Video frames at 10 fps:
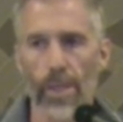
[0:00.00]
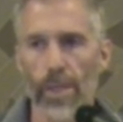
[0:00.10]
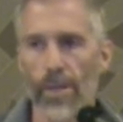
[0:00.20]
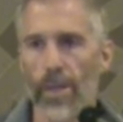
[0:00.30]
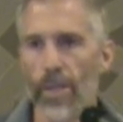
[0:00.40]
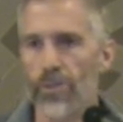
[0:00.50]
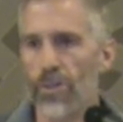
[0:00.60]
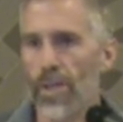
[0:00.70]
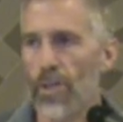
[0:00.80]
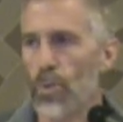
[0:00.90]
And
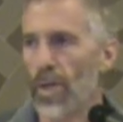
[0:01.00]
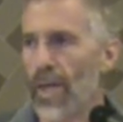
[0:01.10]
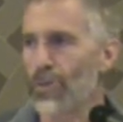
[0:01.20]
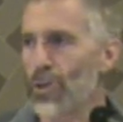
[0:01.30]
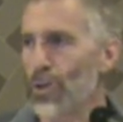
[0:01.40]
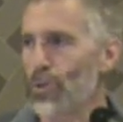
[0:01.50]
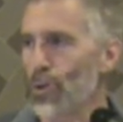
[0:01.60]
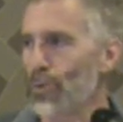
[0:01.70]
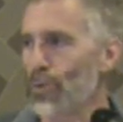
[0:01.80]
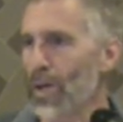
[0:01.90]
that's what I have to show
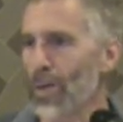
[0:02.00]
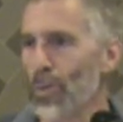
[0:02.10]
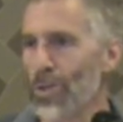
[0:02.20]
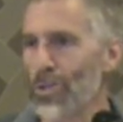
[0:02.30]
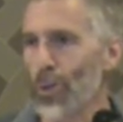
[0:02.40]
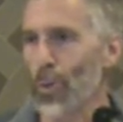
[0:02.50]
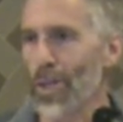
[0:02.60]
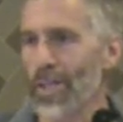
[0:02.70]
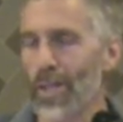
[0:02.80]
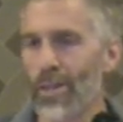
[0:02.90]
so far, and we're still
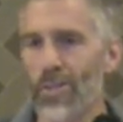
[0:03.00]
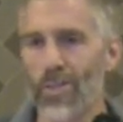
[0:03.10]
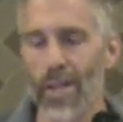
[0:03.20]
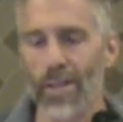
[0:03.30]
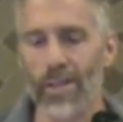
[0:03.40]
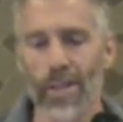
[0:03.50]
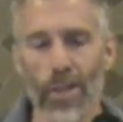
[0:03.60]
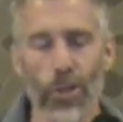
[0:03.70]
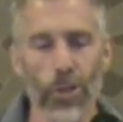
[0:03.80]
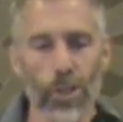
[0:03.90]
working on this, and
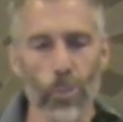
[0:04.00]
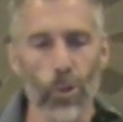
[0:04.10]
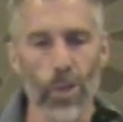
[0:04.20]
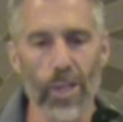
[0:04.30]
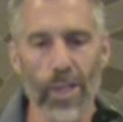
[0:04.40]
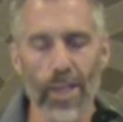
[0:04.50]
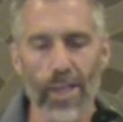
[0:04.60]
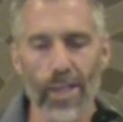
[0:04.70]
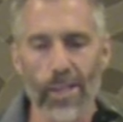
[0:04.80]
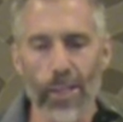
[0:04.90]
you'll hear more
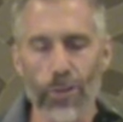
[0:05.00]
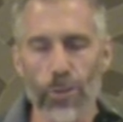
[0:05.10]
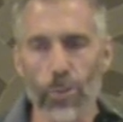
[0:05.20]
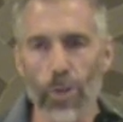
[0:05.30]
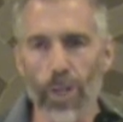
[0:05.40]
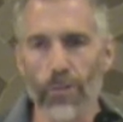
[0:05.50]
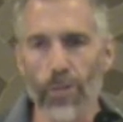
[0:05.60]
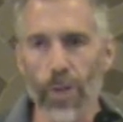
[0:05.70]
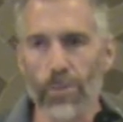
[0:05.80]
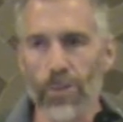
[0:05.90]
later this morning
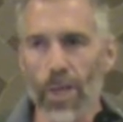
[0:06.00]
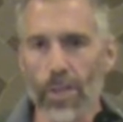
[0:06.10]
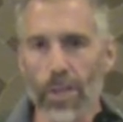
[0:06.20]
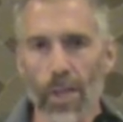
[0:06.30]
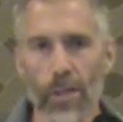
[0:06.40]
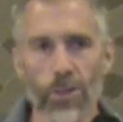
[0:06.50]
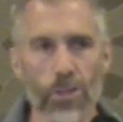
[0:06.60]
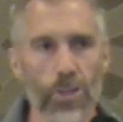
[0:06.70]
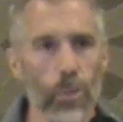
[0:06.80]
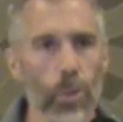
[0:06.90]
from
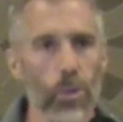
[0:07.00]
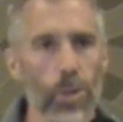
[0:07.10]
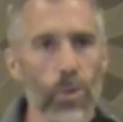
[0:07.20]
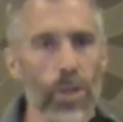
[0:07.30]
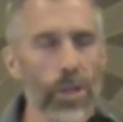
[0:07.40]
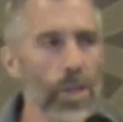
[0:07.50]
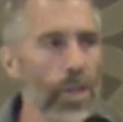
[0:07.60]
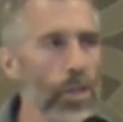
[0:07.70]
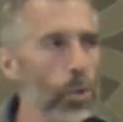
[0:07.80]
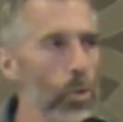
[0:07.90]
toxicologists that we work with
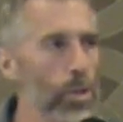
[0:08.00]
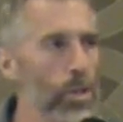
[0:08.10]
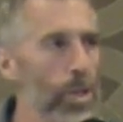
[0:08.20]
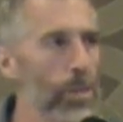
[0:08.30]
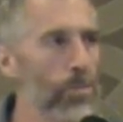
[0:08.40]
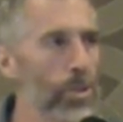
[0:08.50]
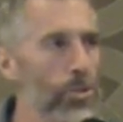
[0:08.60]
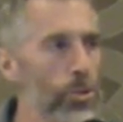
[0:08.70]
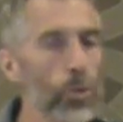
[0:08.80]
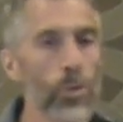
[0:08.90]
who will
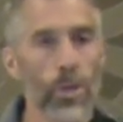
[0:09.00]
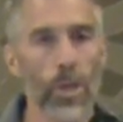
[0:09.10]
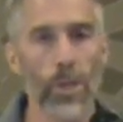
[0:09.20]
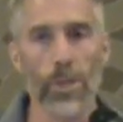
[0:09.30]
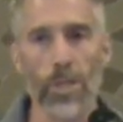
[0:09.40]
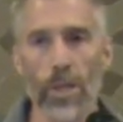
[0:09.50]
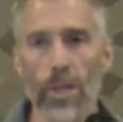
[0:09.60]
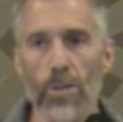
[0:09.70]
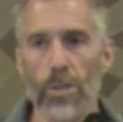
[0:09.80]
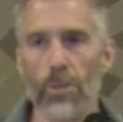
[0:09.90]
soon be
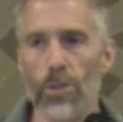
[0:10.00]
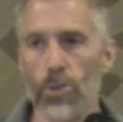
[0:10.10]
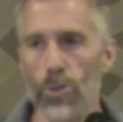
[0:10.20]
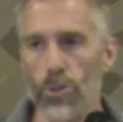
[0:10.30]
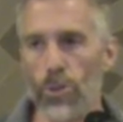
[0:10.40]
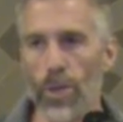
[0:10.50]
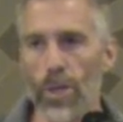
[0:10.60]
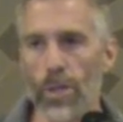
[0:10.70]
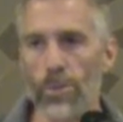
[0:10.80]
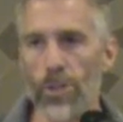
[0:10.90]
taking some of the
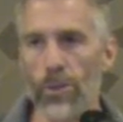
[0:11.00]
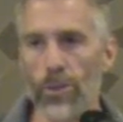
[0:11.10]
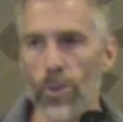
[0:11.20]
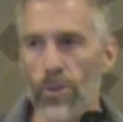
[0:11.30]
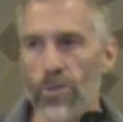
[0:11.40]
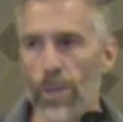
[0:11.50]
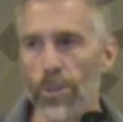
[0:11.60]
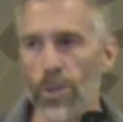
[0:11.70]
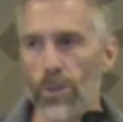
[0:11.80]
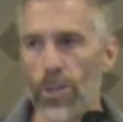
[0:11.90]
source-oriented material that we
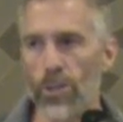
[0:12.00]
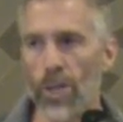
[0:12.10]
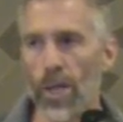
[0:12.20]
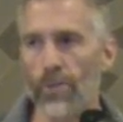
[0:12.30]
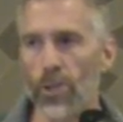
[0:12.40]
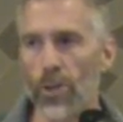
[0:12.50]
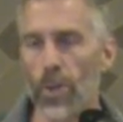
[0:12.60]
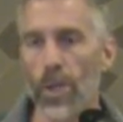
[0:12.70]
sampled here on Shaw Avenue